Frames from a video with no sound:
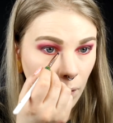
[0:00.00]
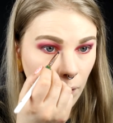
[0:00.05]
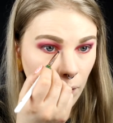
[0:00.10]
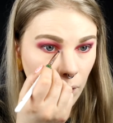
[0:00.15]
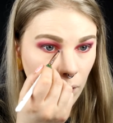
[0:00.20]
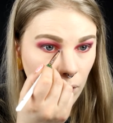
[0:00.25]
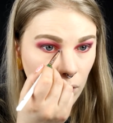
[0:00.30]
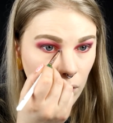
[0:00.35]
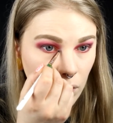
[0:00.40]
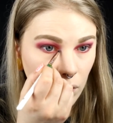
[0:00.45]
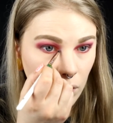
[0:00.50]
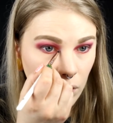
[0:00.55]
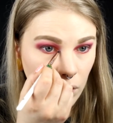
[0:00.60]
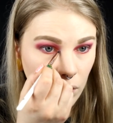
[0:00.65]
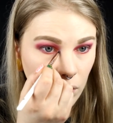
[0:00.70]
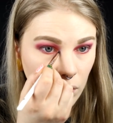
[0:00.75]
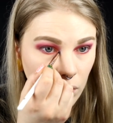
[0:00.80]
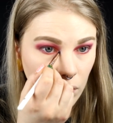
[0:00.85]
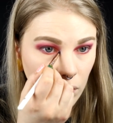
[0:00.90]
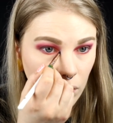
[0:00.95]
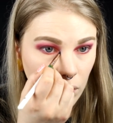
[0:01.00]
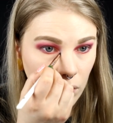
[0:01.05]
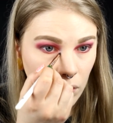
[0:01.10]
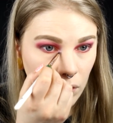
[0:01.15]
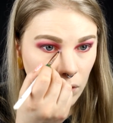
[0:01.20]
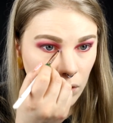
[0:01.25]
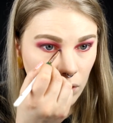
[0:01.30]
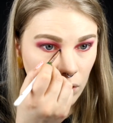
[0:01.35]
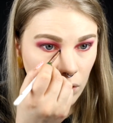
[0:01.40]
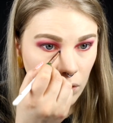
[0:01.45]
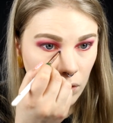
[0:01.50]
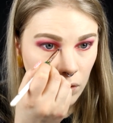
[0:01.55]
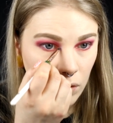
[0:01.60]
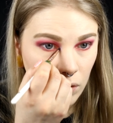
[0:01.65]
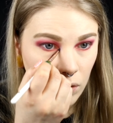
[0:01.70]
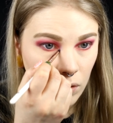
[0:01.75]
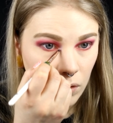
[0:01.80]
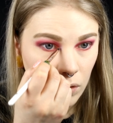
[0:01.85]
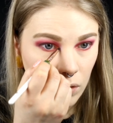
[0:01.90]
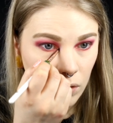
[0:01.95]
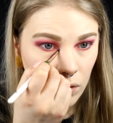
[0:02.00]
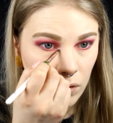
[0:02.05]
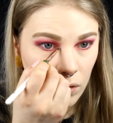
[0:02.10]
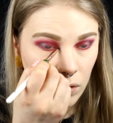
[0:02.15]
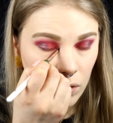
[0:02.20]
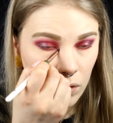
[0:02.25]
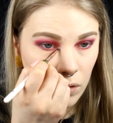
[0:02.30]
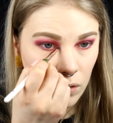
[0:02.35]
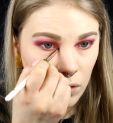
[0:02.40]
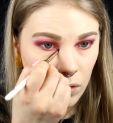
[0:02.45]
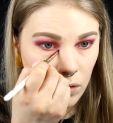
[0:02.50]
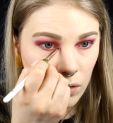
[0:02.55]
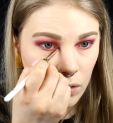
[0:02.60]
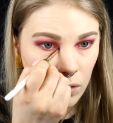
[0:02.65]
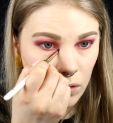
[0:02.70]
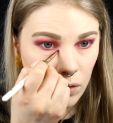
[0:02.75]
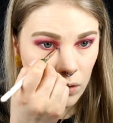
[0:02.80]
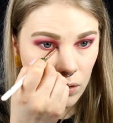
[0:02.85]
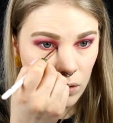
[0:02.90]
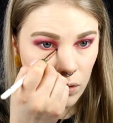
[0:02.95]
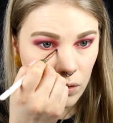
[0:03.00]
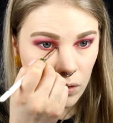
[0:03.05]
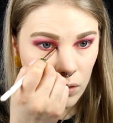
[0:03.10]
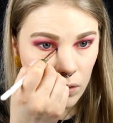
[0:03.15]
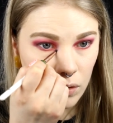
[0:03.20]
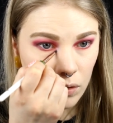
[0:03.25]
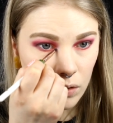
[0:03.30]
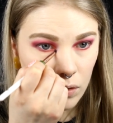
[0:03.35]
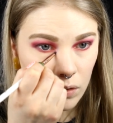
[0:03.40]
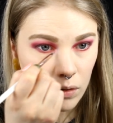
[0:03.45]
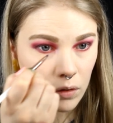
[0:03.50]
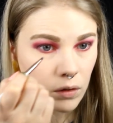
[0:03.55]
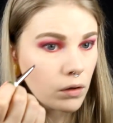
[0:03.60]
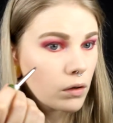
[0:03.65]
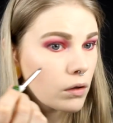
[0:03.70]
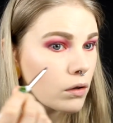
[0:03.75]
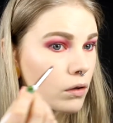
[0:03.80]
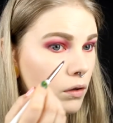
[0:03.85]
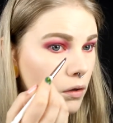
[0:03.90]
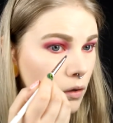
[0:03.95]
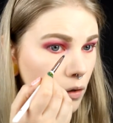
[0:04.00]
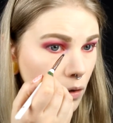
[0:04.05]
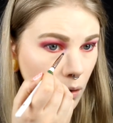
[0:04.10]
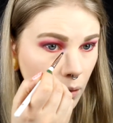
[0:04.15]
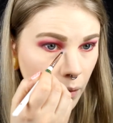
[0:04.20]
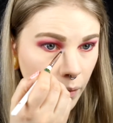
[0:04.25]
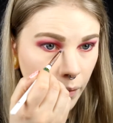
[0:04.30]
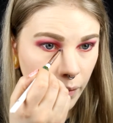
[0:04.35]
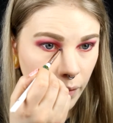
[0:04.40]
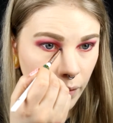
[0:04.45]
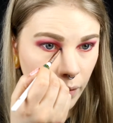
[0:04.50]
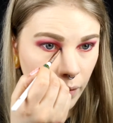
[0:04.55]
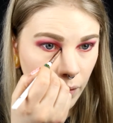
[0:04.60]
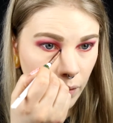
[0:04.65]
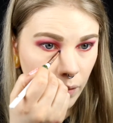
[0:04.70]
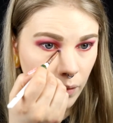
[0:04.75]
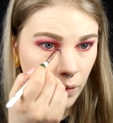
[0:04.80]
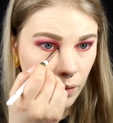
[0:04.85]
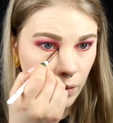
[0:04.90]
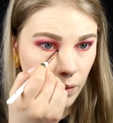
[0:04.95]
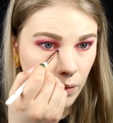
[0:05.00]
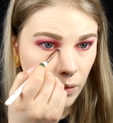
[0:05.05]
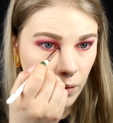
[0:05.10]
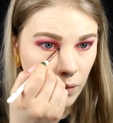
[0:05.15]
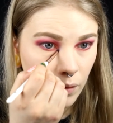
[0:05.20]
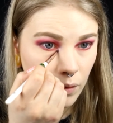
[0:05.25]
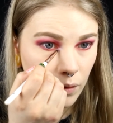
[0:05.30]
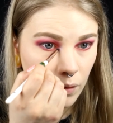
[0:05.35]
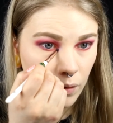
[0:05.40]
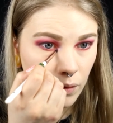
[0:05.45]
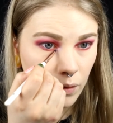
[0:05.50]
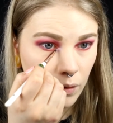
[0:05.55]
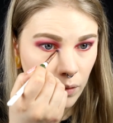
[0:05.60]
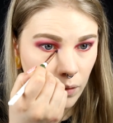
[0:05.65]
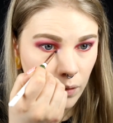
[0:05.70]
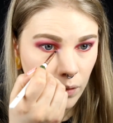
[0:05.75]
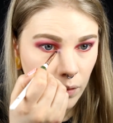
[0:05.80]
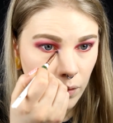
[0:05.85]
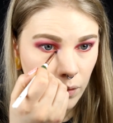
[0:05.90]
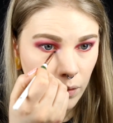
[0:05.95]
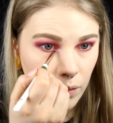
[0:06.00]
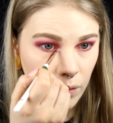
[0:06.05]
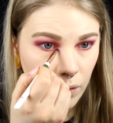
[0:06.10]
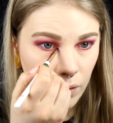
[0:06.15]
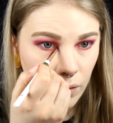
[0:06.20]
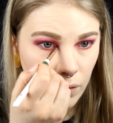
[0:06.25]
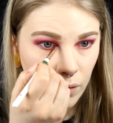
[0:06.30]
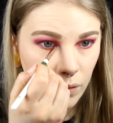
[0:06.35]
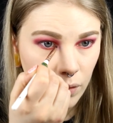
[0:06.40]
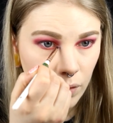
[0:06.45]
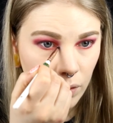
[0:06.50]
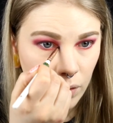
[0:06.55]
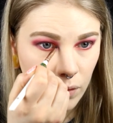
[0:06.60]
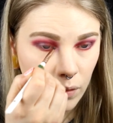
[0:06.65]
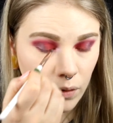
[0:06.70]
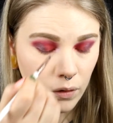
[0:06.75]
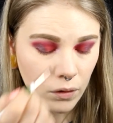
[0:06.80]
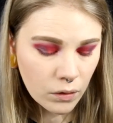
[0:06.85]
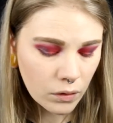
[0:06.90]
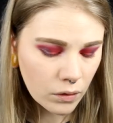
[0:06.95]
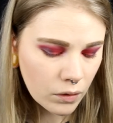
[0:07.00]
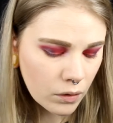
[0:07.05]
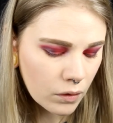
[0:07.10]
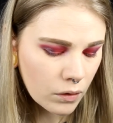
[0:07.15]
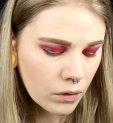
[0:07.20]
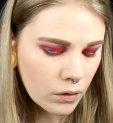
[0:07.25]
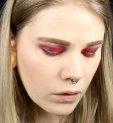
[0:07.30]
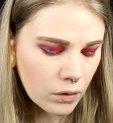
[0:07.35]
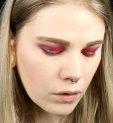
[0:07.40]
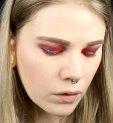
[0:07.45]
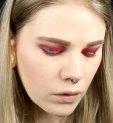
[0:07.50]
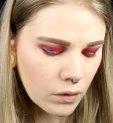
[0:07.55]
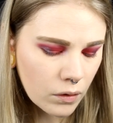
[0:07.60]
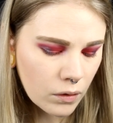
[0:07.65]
(no one is talking)